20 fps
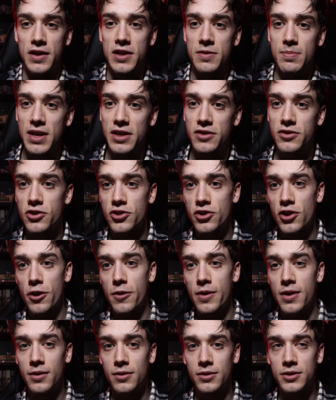This makes the
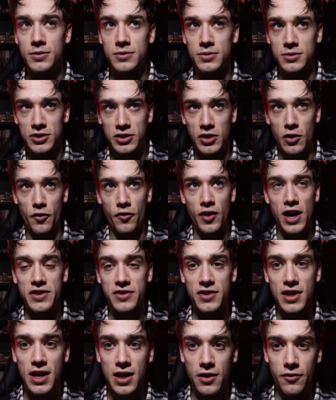show still
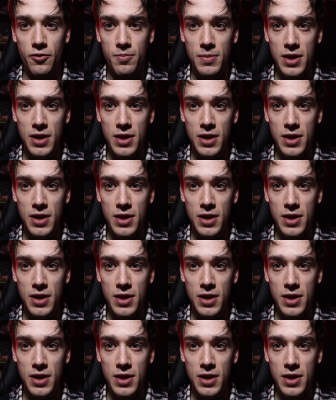fascinating for